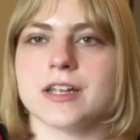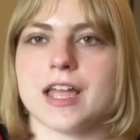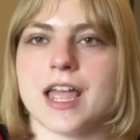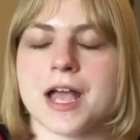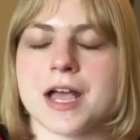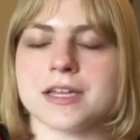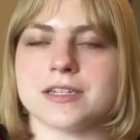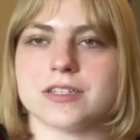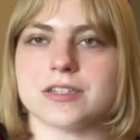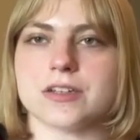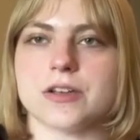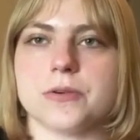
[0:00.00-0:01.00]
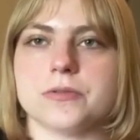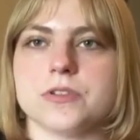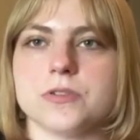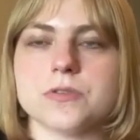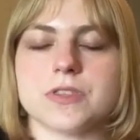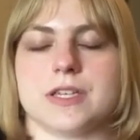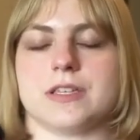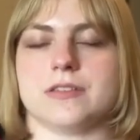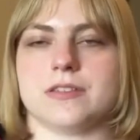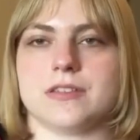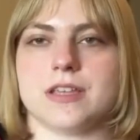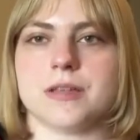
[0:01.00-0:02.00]
and go do
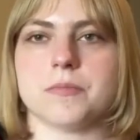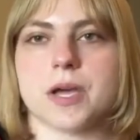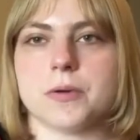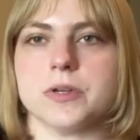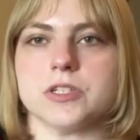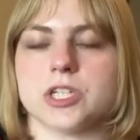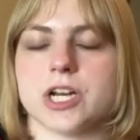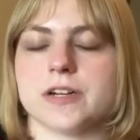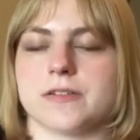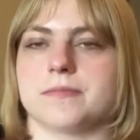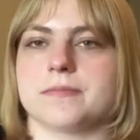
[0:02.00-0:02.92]
things in my wheelchair.